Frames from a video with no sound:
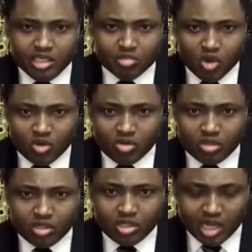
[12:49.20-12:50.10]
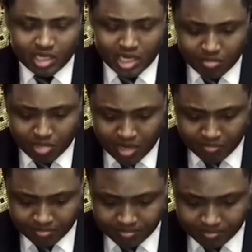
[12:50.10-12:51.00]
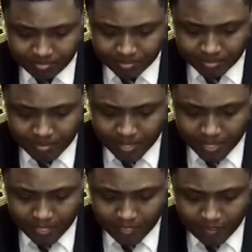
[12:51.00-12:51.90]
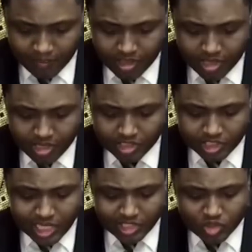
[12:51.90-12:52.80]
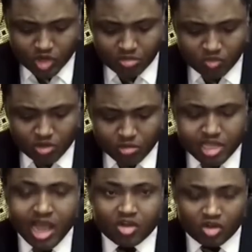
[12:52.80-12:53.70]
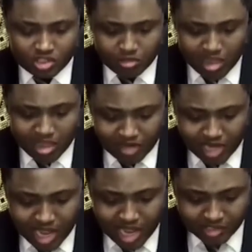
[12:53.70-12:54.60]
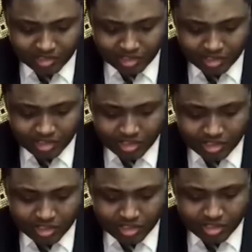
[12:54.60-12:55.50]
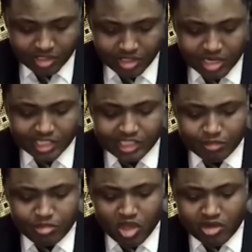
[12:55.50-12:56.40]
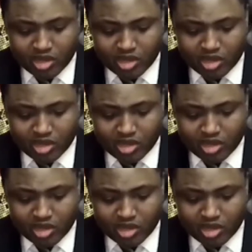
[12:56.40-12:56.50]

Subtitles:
The sit at home will be across the Biafra land. Let it be on record that the audio that I